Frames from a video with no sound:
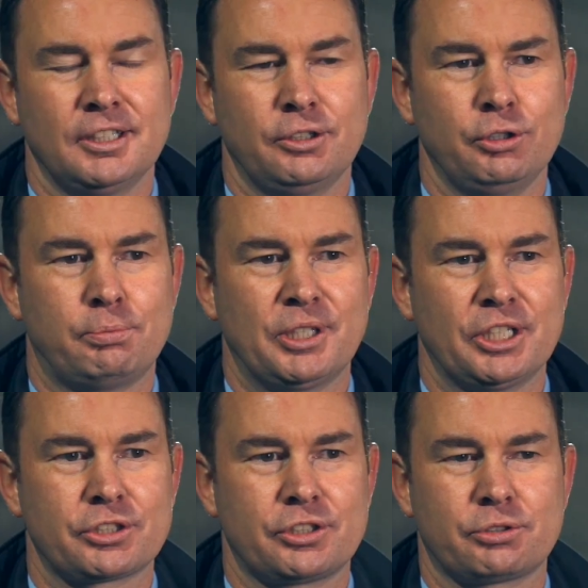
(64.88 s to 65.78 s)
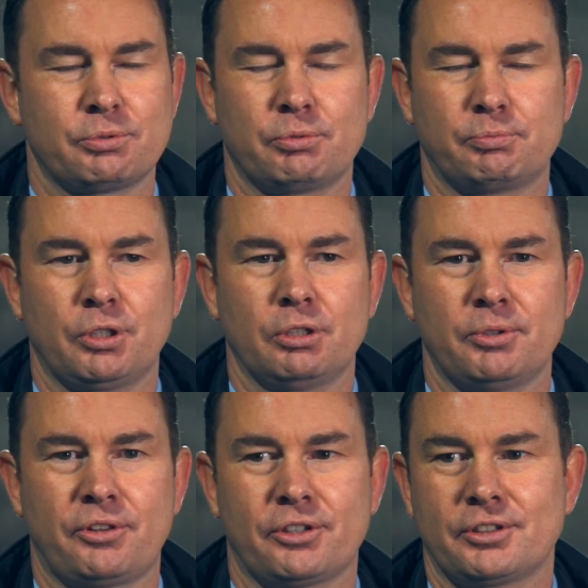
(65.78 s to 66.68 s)
The only pressure to us was probably
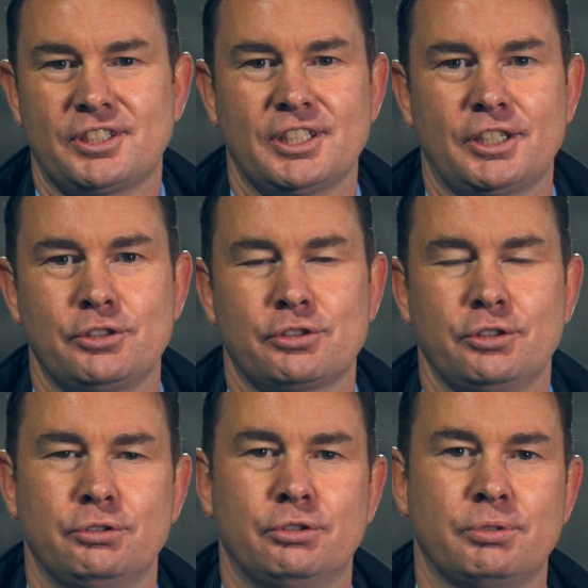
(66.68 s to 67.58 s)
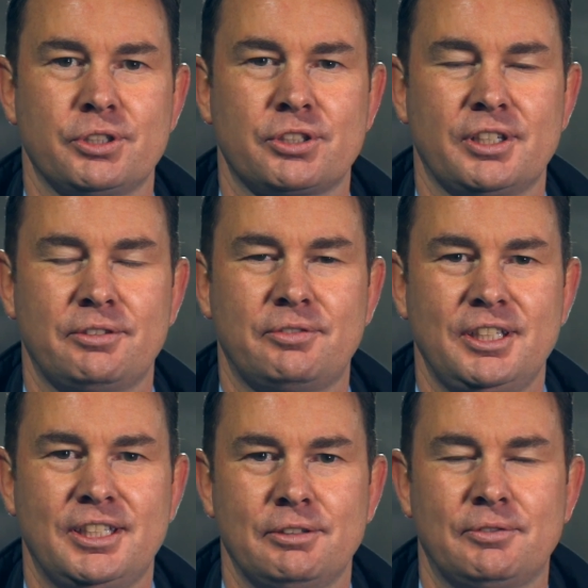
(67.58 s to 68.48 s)
about 30 seconds to go, which the
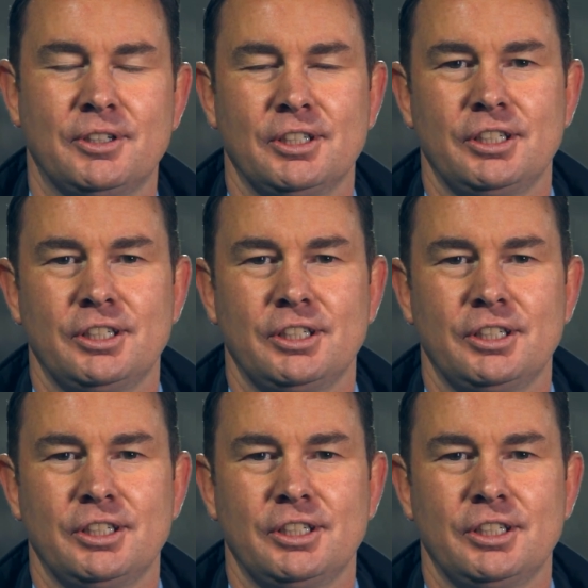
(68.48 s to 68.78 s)
referee gave,